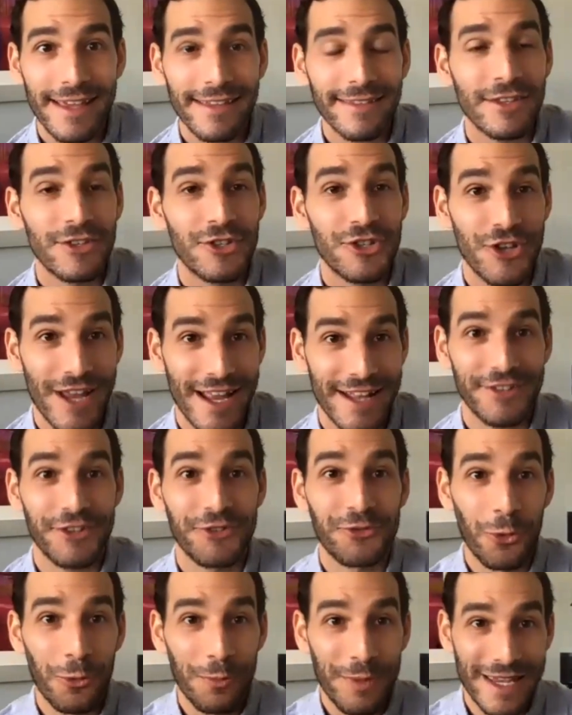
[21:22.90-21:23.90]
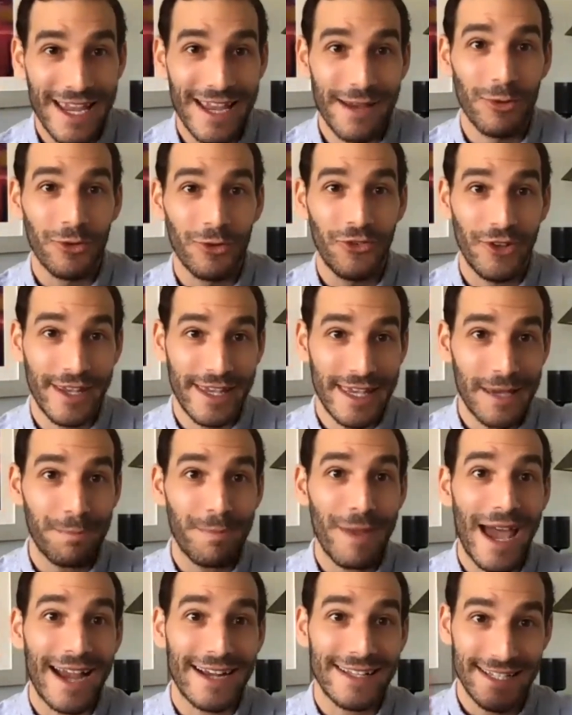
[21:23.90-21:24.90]
the chances we'll be able to get
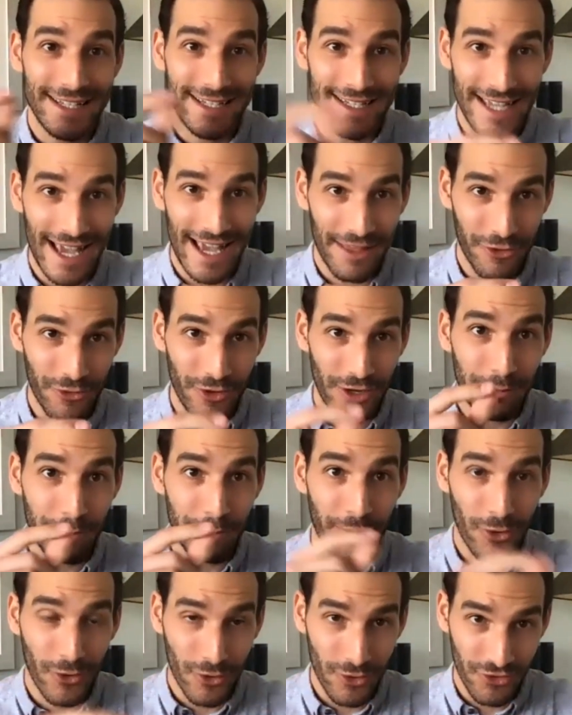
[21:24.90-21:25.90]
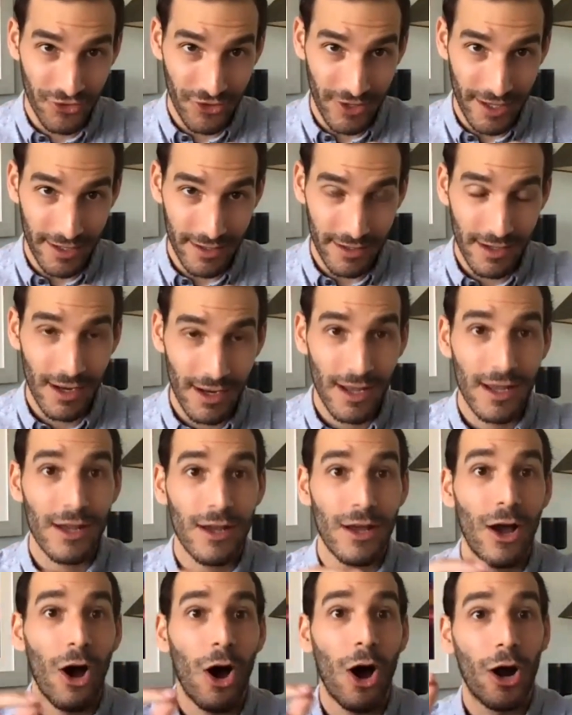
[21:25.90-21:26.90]
back together in person
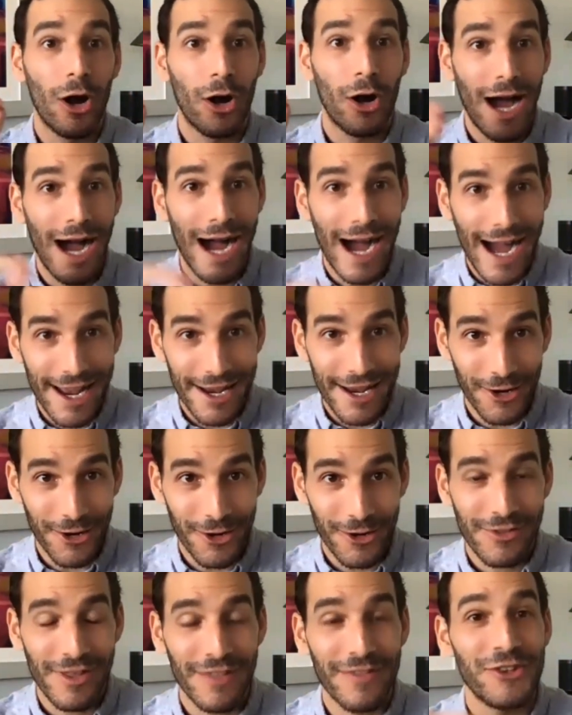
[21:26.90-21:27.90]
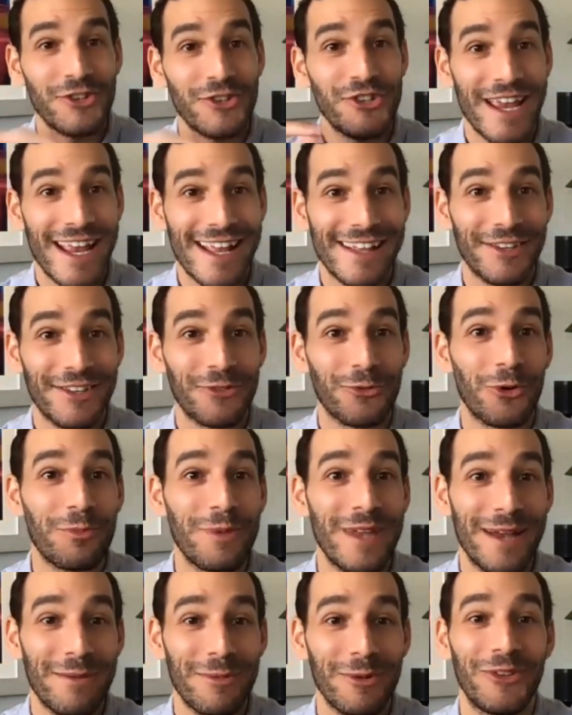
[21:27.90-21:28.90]
are higher than the chances we'll
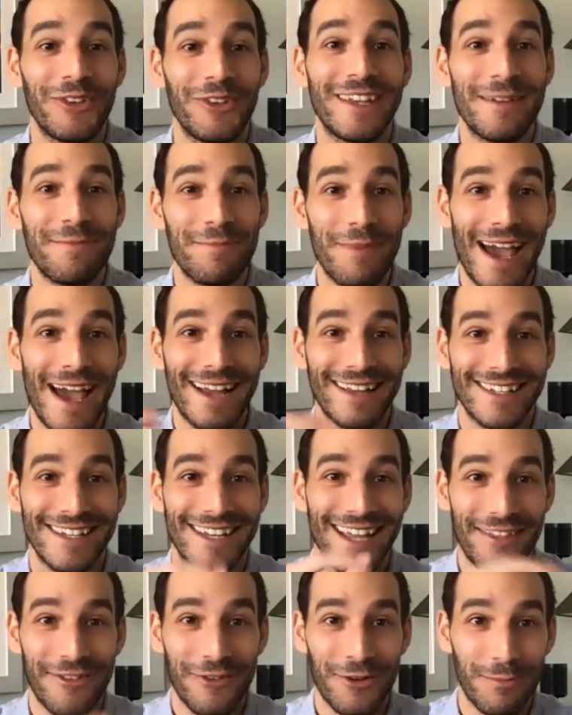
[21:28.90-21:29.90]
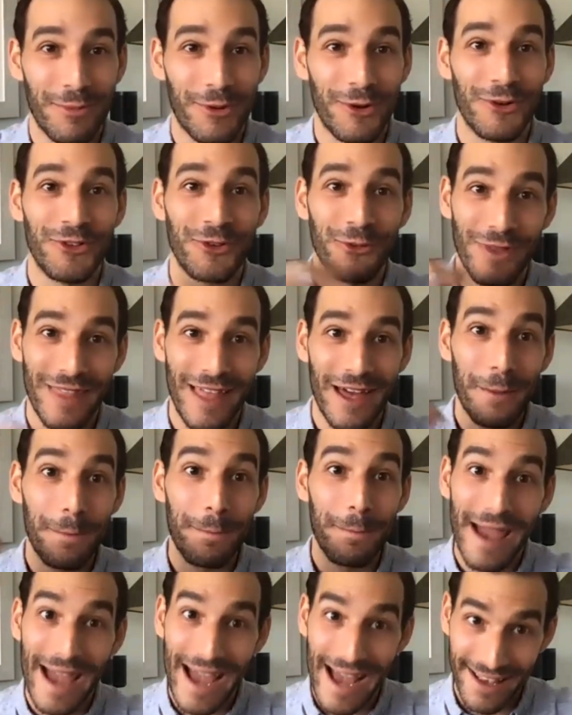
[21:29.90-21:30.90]
be able to get back together in person without a
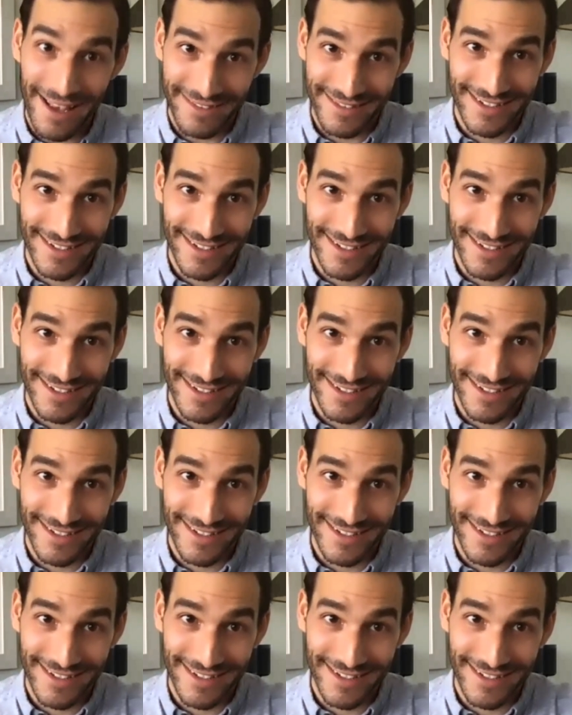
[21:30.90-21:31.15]
mask.